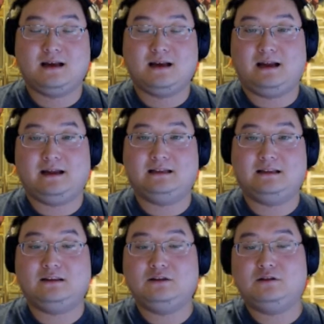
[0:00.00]

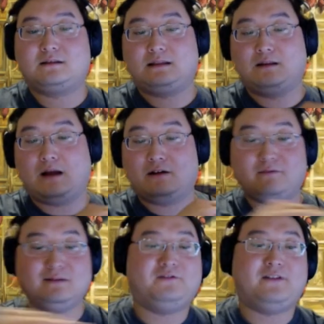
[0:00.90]
And I'll give
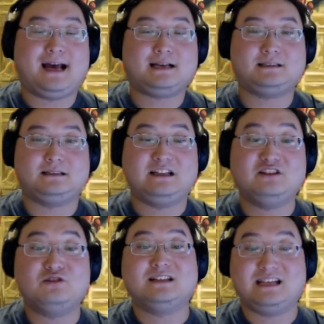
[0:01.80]
you the facts, and
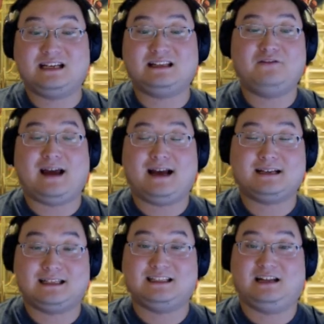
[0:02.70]
you can take the facts
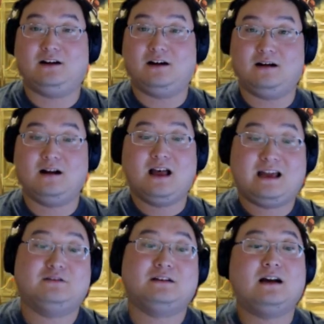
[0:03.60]
as they are.
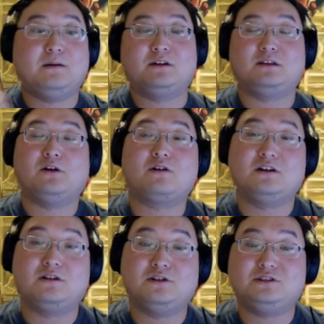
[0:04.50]
And you can come with your own
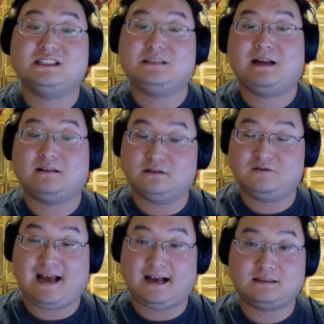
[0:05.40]
conclusions about those
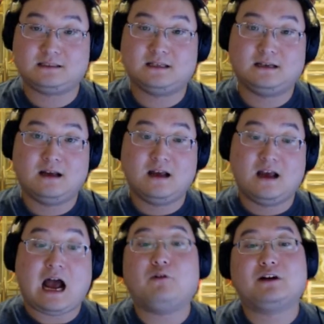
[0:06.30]
facts.
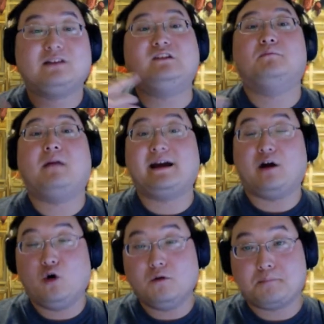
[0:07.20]
I will give you my
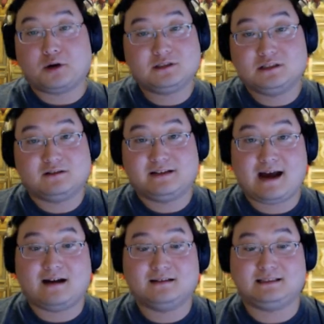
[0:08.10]
own personal
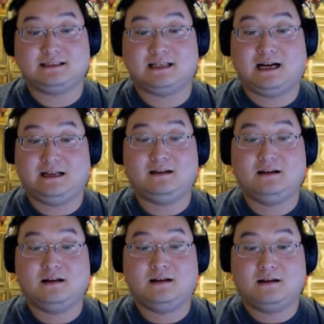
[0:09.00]
analysis on it.
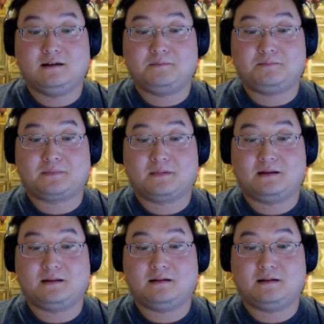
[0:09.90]

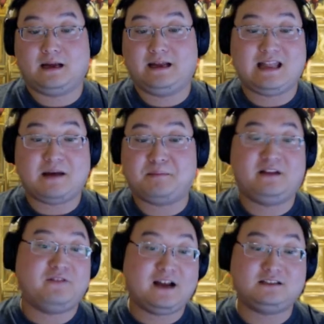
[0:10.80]
And that might
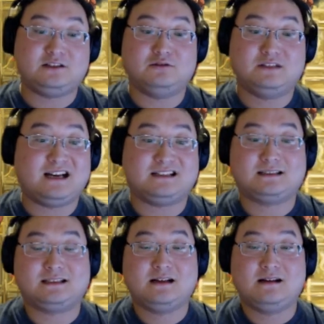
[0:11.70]
affect you,
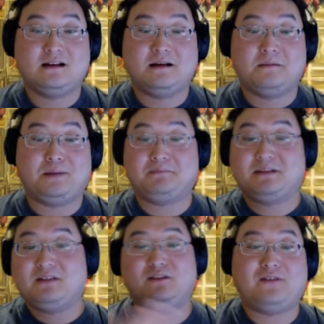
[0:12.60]
yes. But I'm
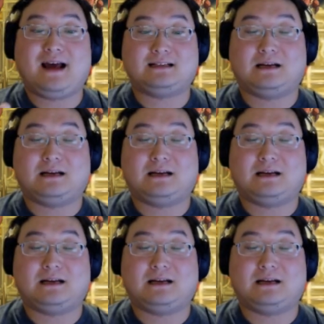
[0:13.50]
giving you facts.